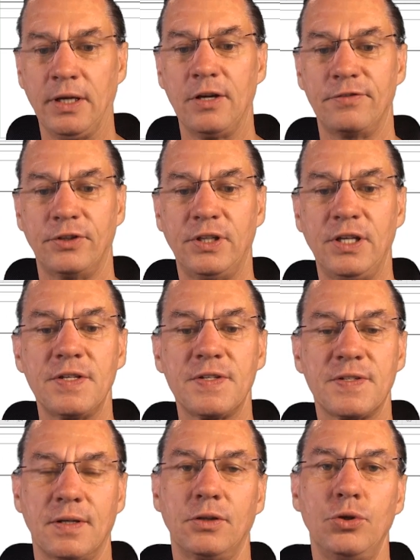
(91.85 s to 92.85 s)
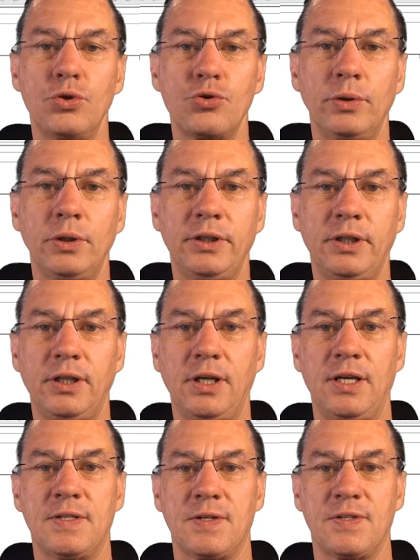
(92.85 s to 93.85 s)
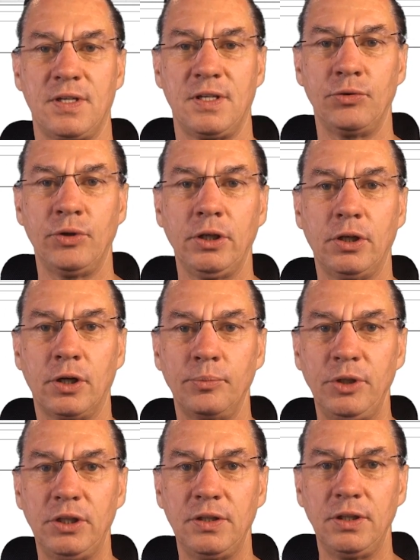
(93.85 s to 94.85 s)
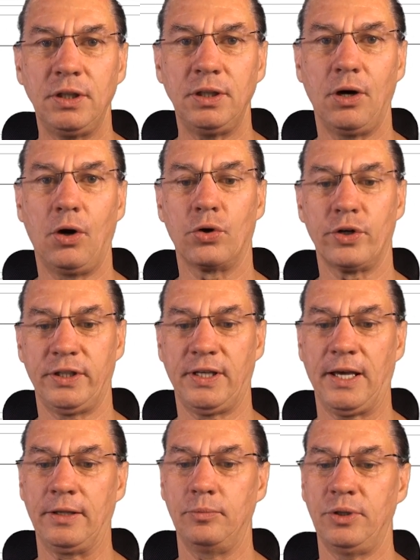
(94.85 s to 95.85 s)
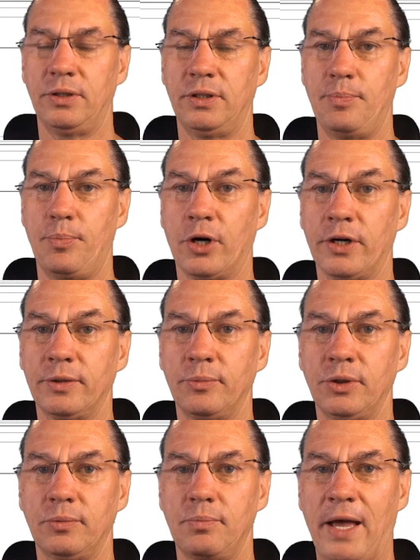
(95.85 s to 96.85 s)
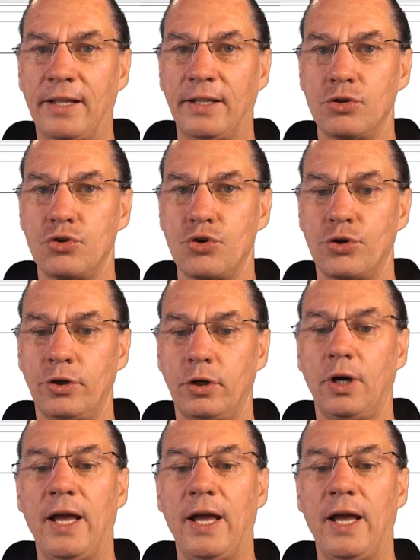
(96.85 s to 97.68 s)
For this, usually it's a steering committee or it can be a department manager.